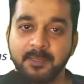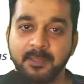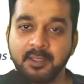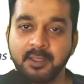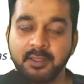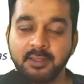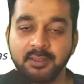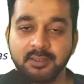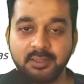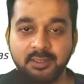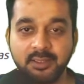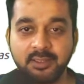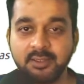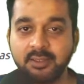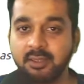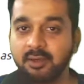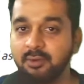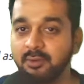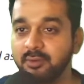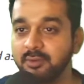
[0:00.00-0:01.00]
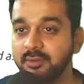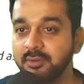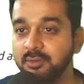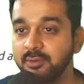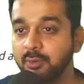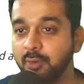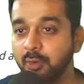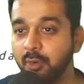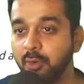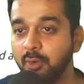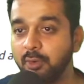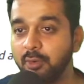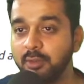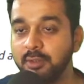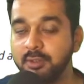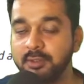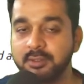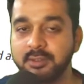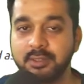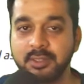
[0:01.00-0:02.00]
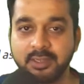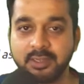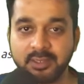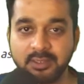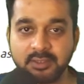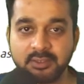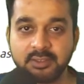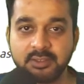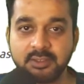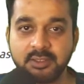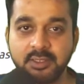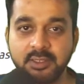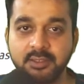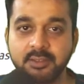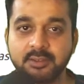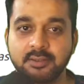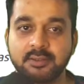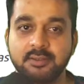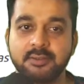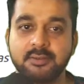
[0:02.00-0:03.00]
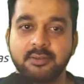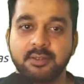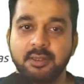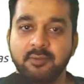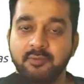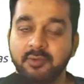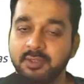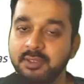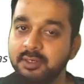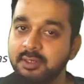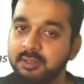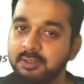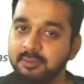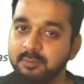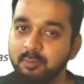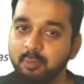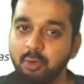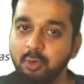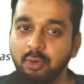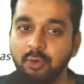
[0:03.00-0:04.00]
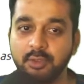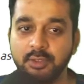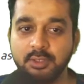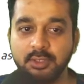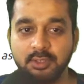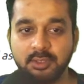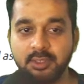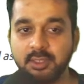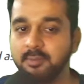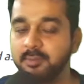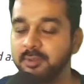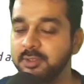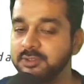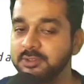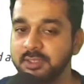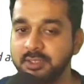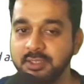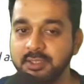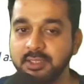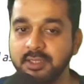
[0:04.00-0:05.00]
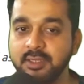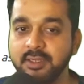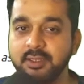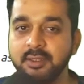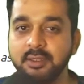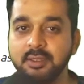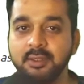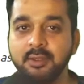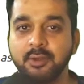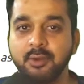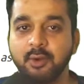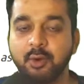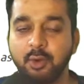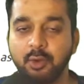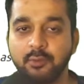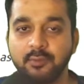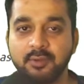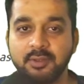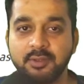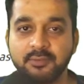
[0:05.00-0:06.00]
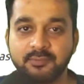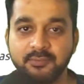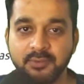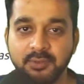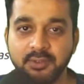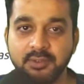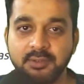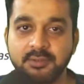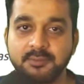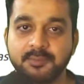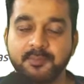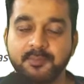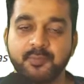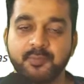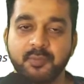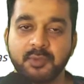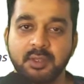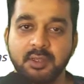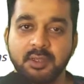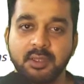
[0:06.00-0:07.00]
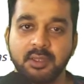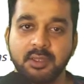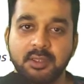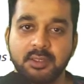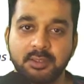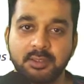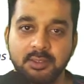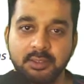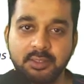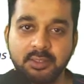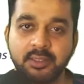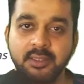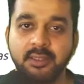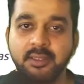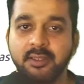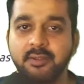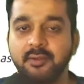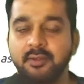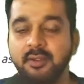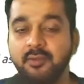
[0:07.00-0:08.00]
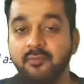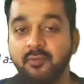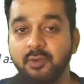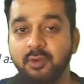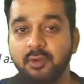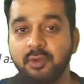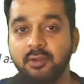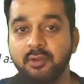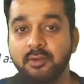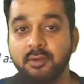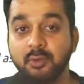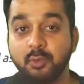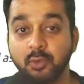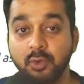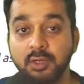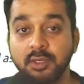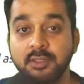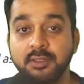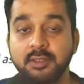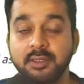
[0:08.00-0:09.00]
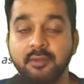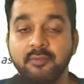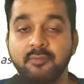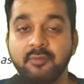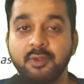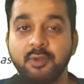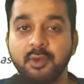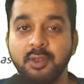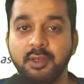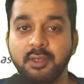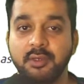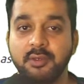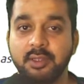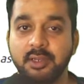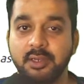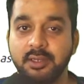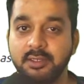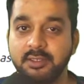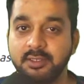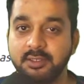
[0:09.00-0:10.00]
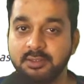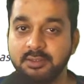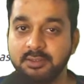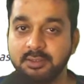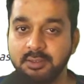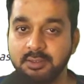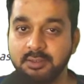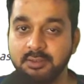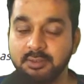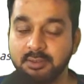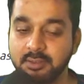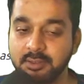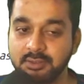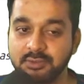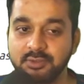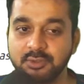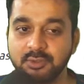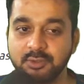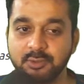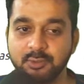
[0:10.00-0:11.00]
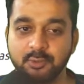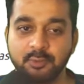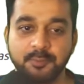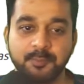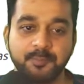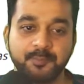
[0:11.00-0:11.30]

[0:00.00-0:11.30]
These are all secondary things, whether it's Moz, SEMrush, anything. Always first see if your Google is giving you any direct errors in Search Console.